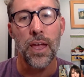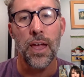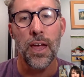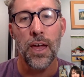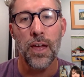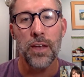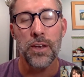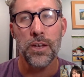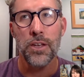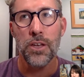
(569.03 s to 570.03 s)

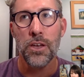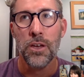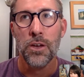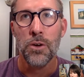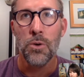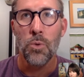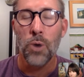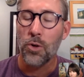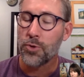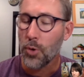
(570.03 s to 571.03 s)
And
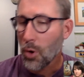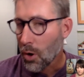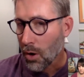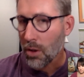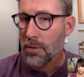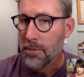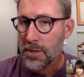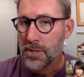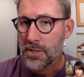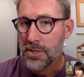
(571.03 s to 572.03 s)
well, don't all of
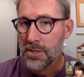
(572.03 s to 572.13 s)
us